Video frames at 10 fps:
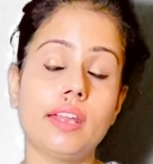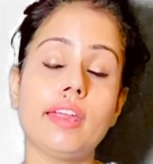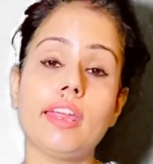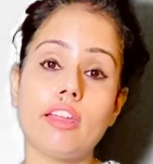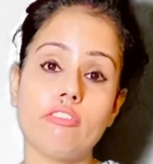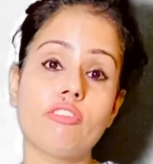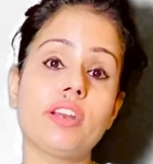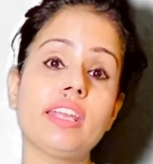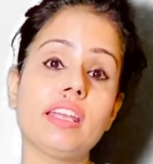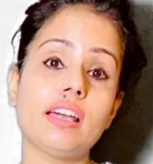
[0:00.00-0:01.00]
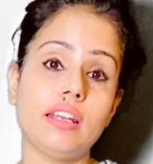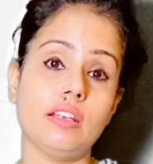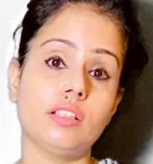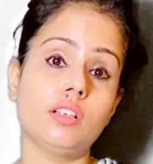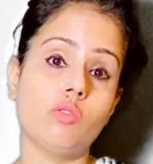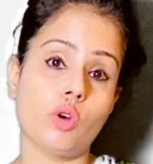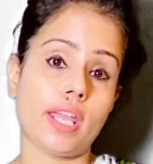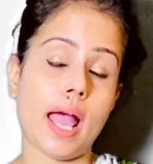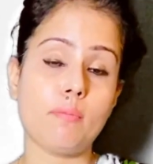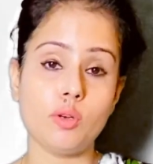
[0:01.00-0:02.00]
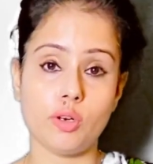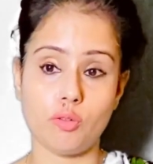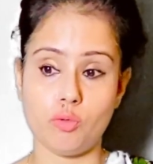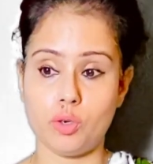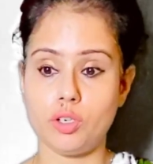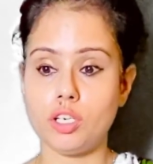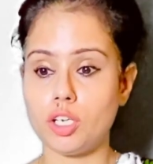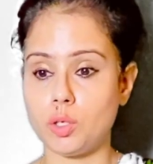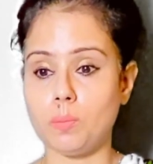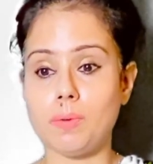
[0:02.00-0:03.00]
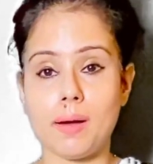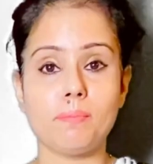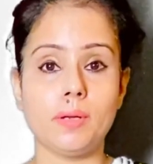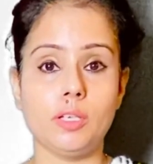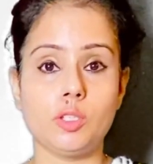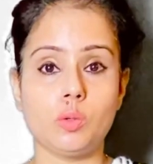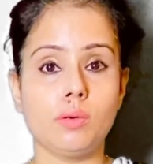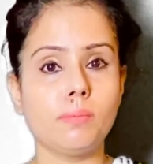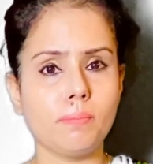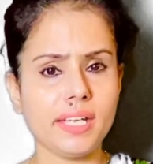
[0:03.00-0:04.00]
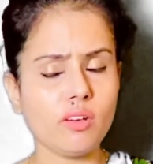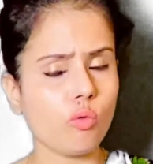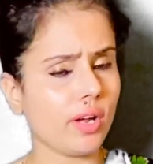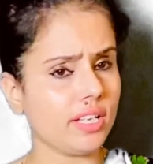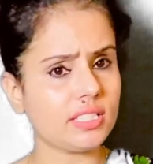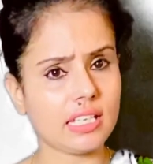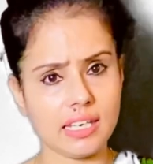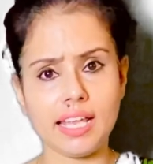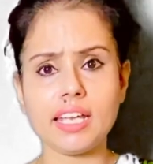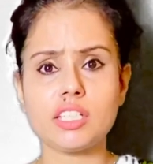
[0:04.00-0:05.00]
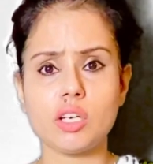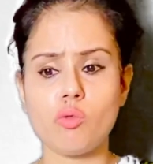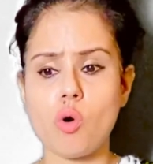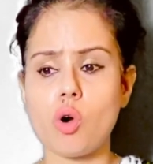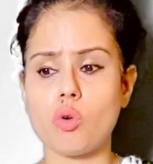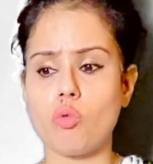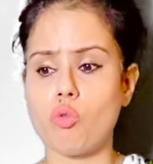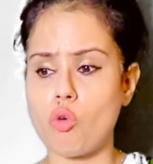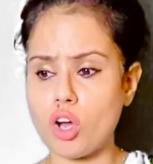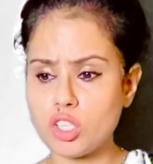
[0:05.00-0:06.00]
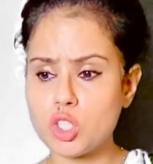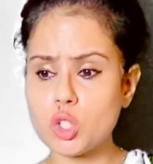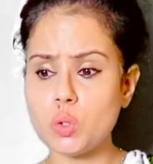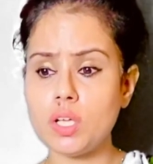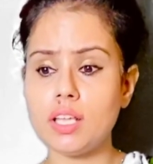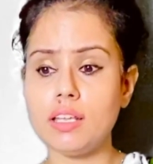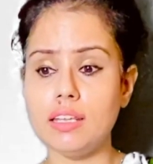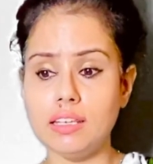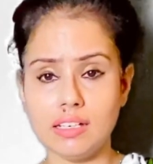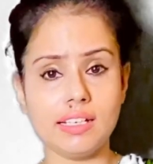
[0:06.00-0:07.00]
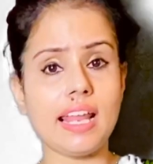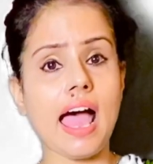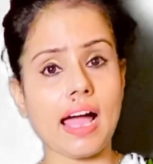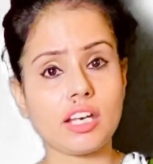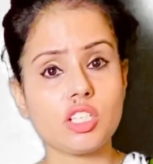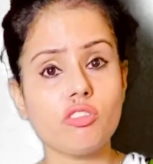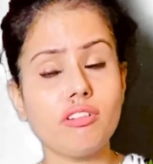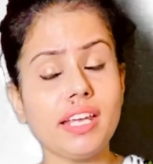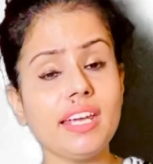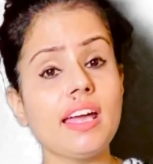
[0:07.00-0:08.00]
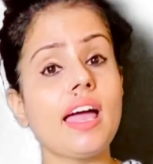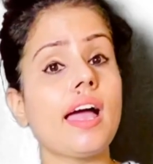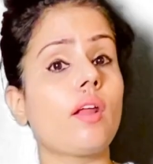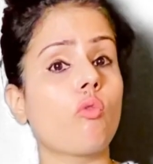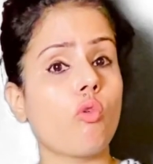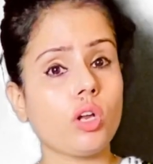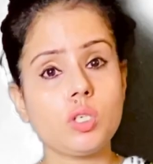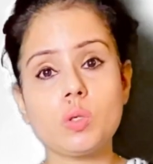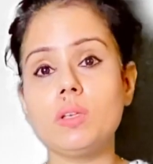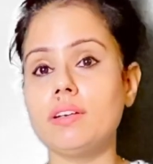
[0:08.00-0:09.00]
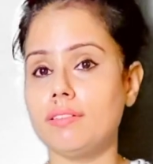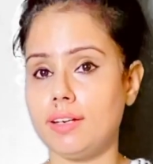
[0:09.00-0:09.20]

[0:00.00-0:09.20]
every another vocabulary word you bump into. Be very selective on what to learn actively and what to learn